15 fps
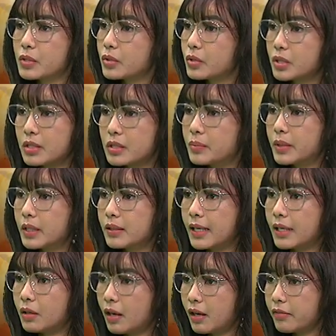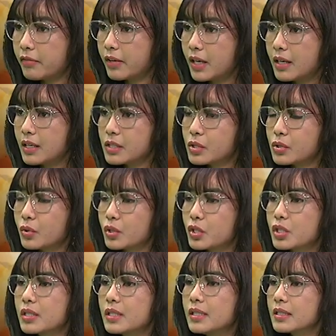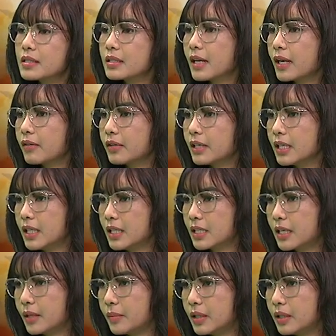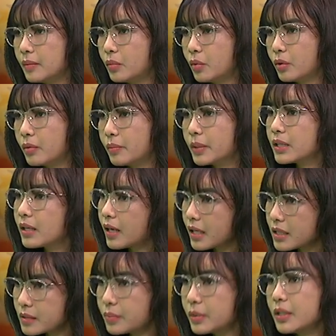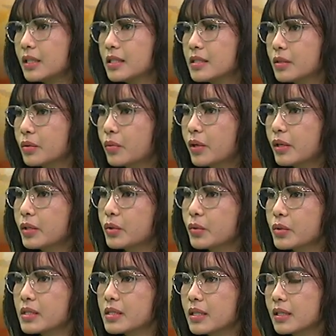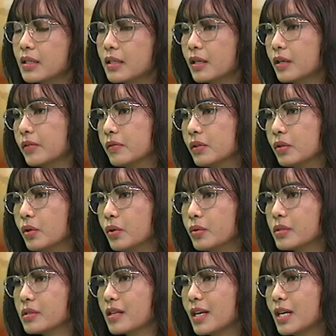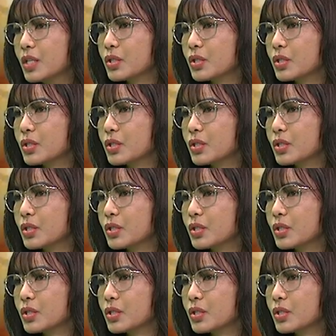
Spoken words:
So she's been laid off, so she doesn't have any income anymore. But the husband is the one who is taking care of the loans.